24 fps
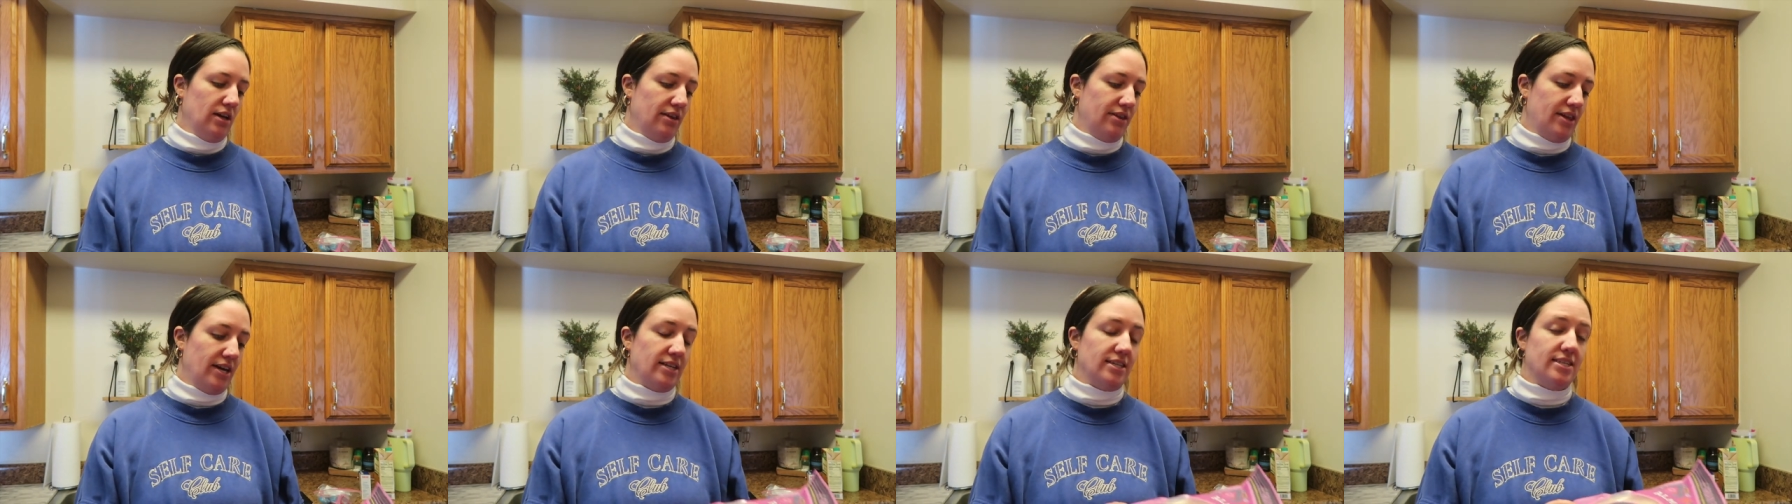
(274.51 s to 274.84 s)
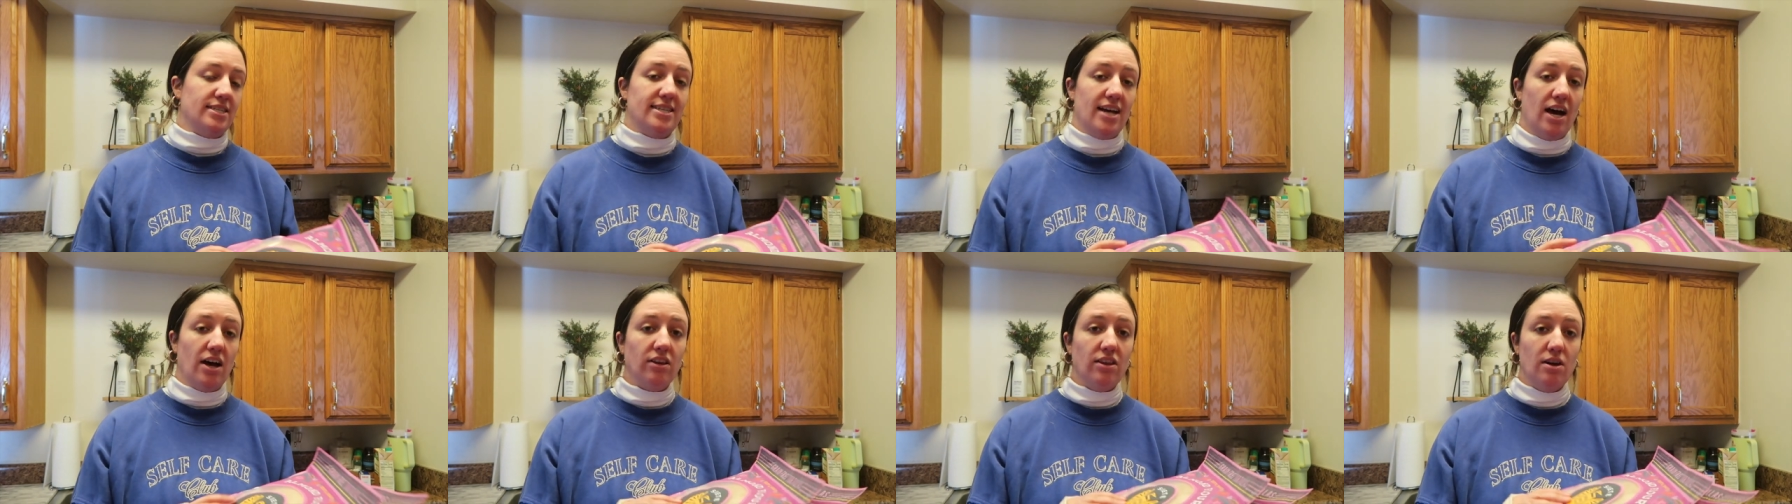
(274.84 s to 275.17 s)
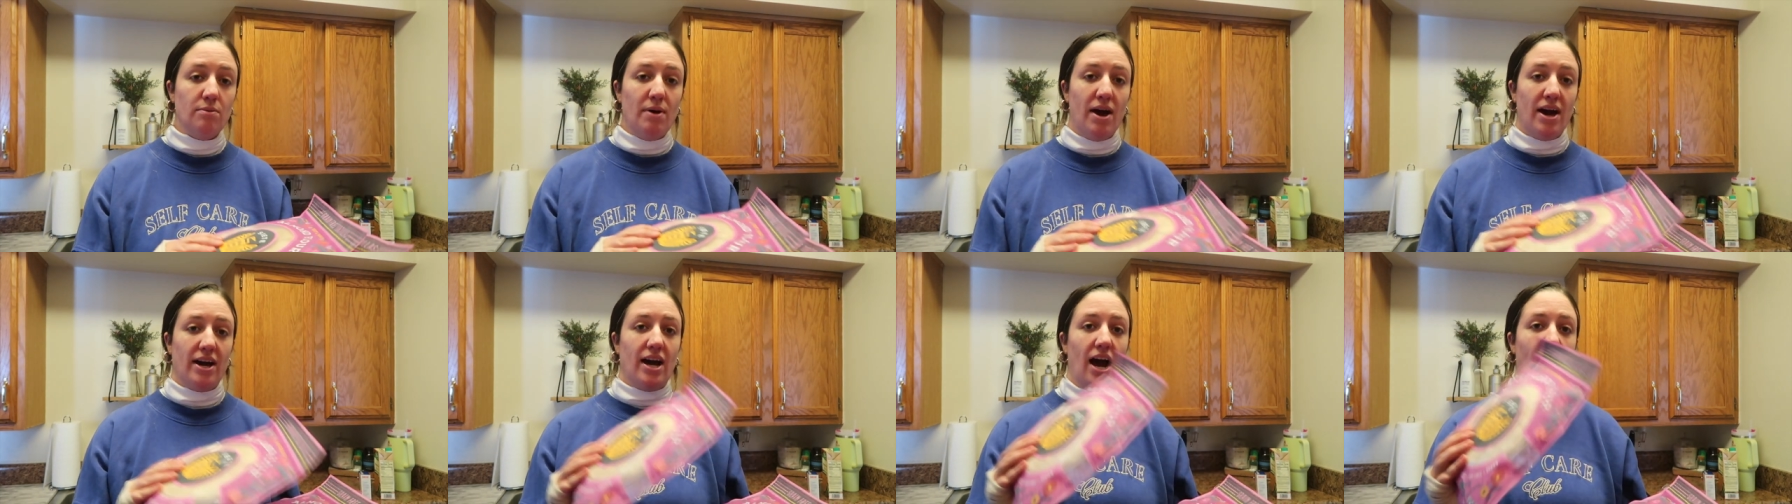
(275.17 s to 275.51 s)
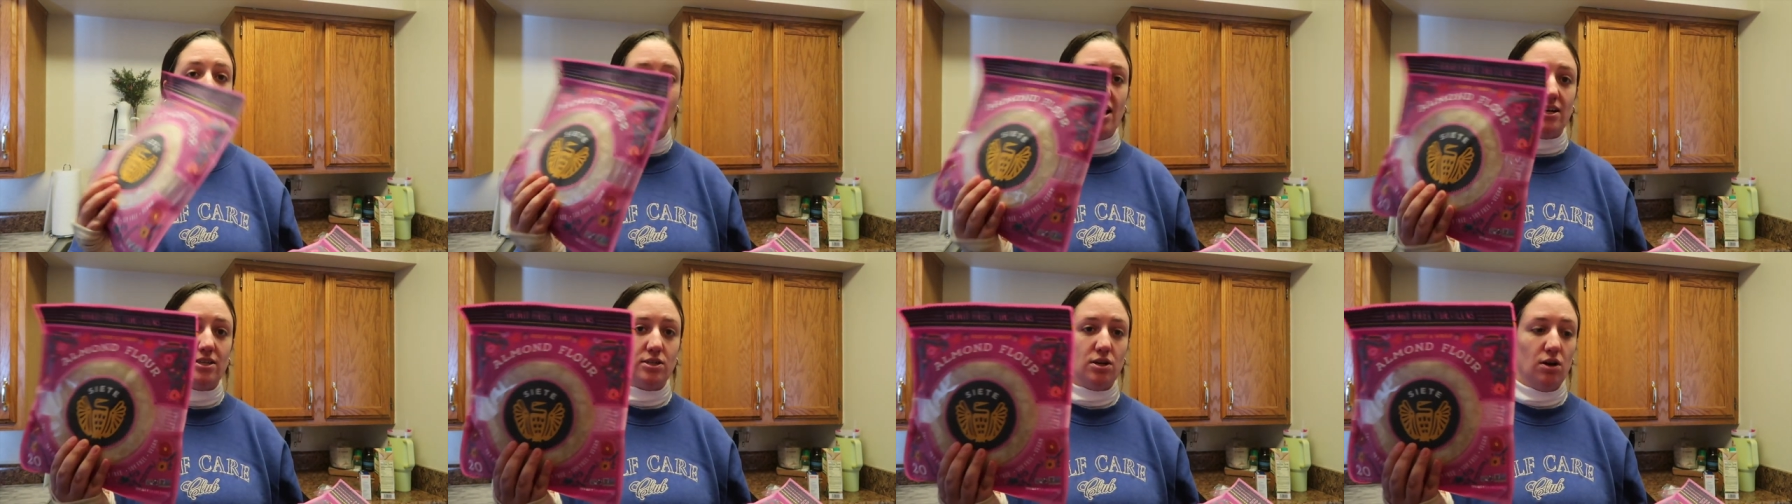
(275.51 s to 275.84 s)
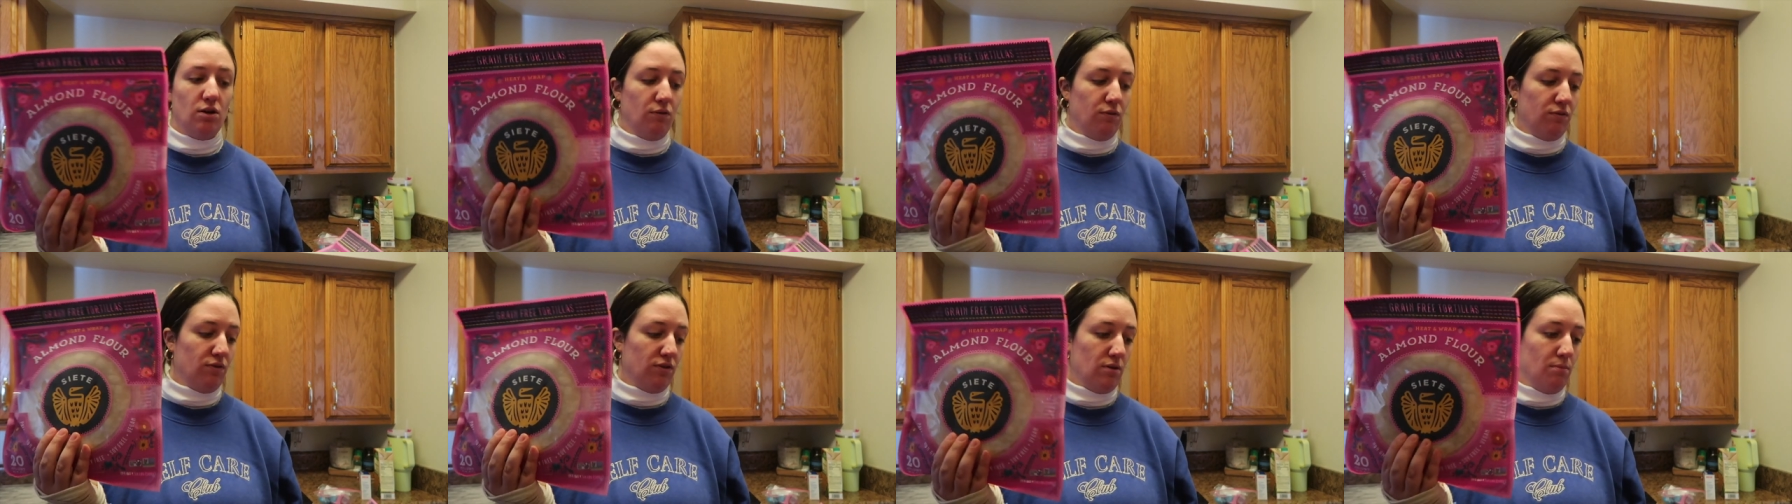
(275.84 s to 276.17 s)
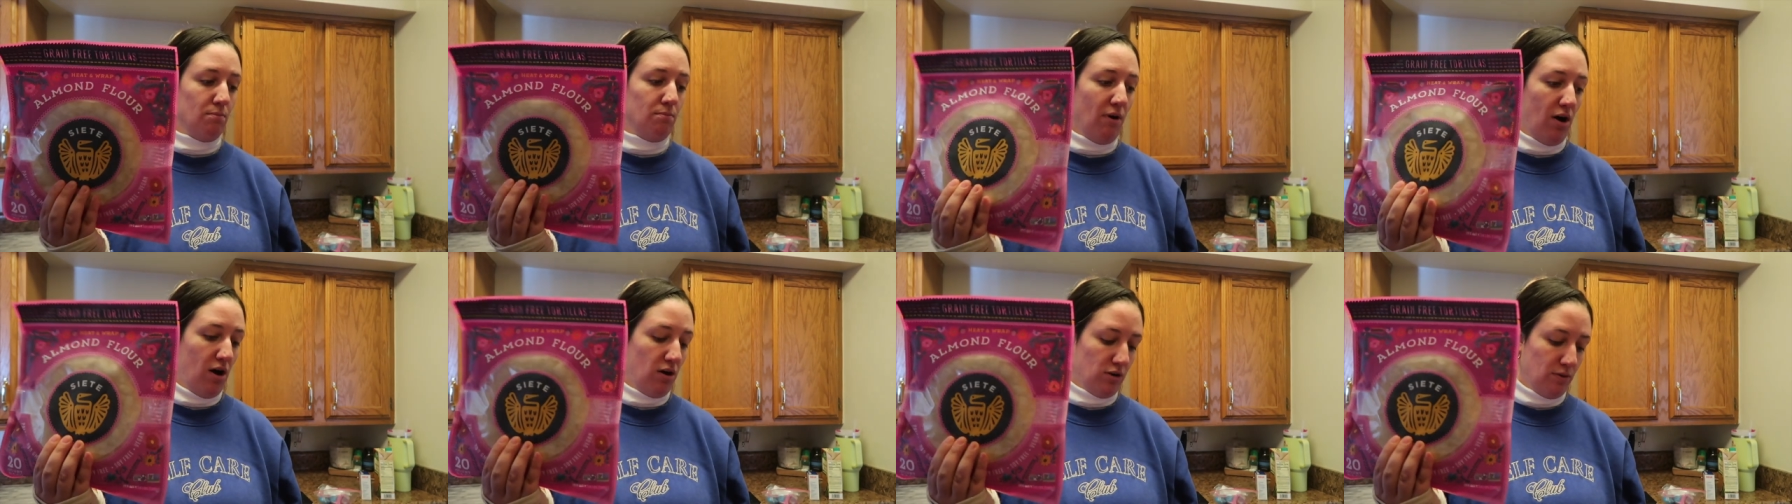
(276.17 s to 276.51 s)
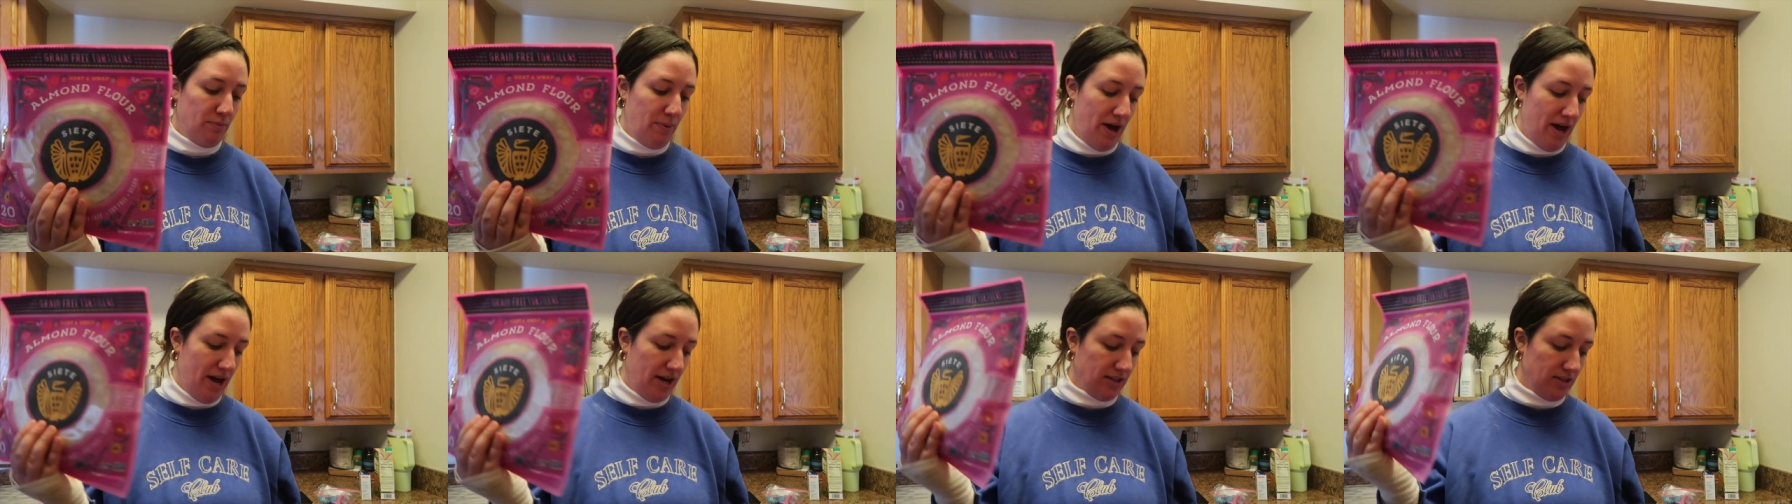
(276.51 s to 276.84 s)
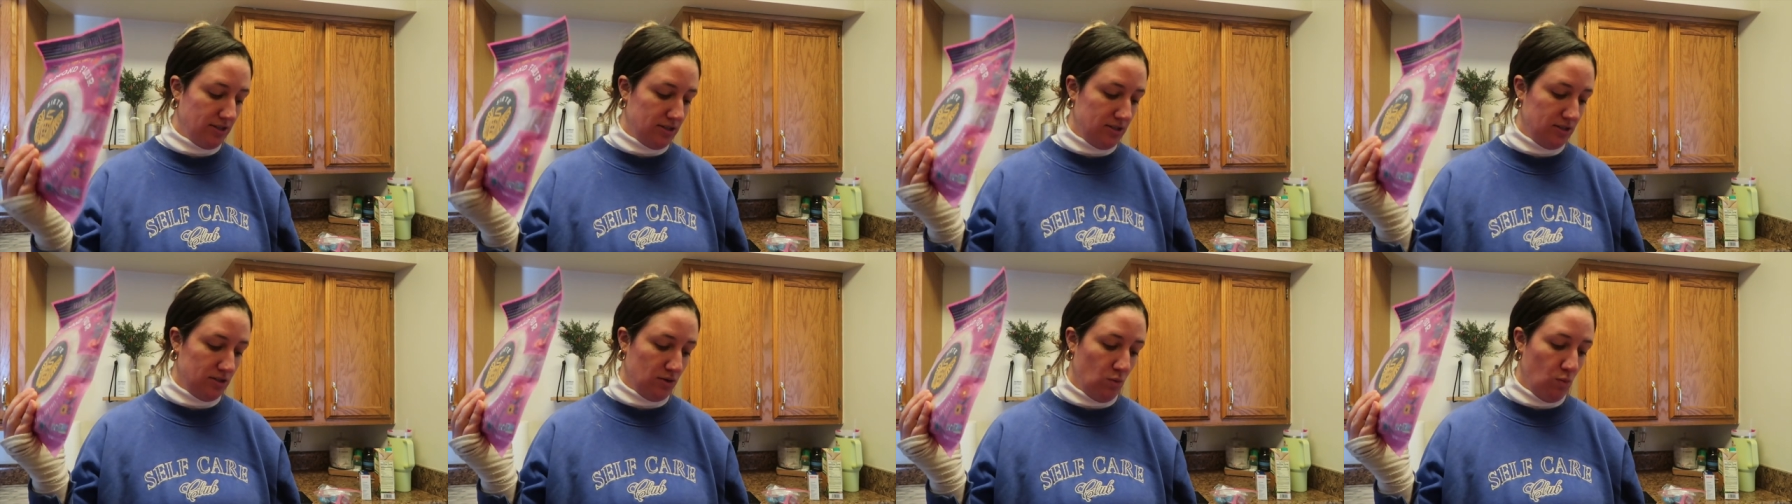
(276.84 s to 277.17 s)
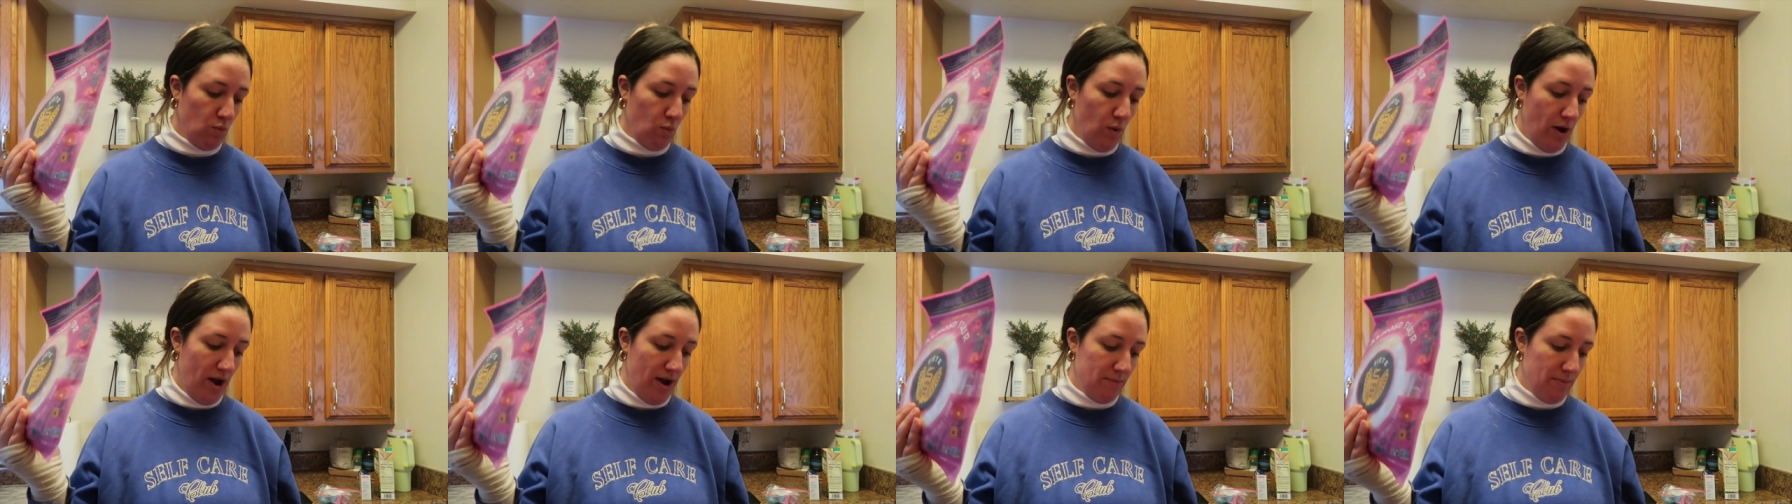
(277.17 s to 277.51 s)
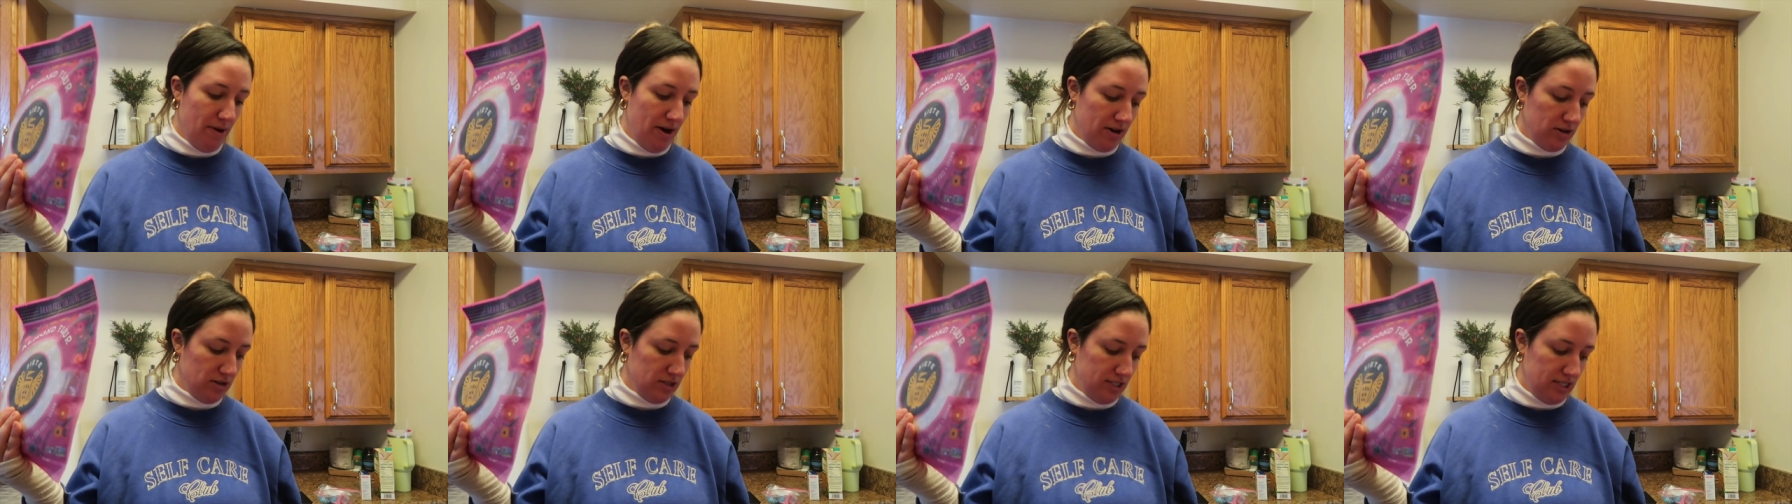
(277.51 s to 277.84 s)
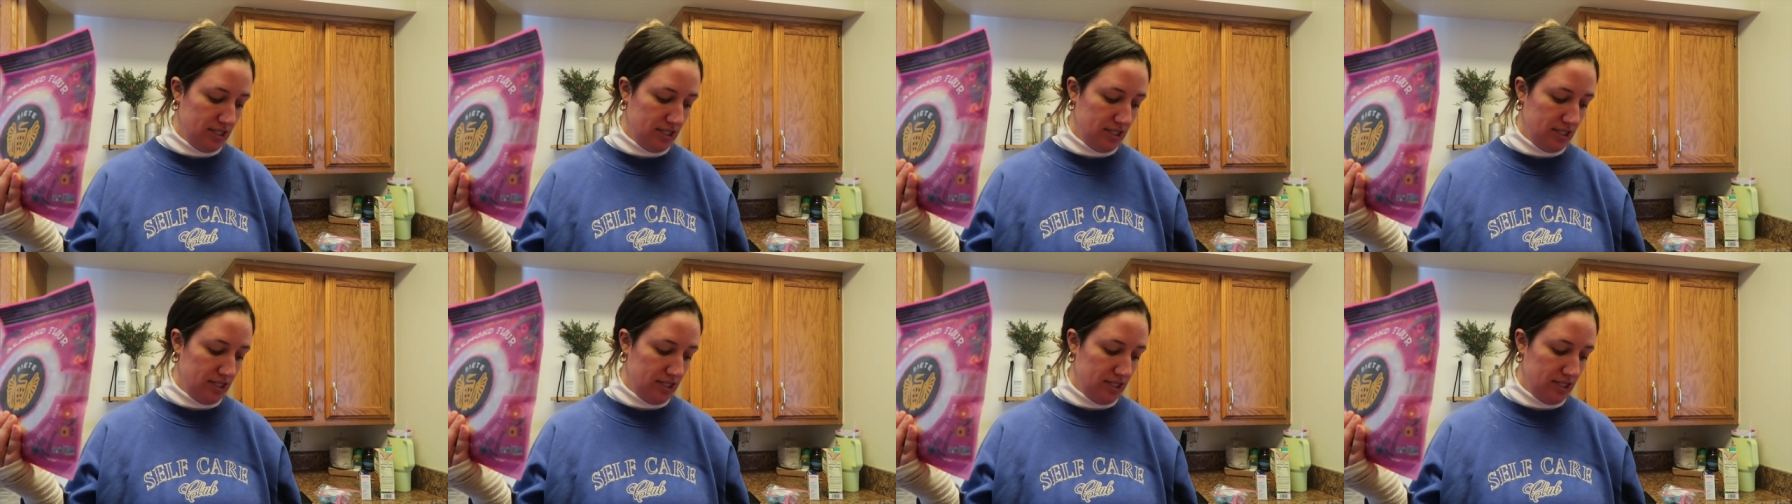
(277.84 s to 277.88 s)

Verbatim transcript: They sell them at Costco for the bulk pack. This is a way better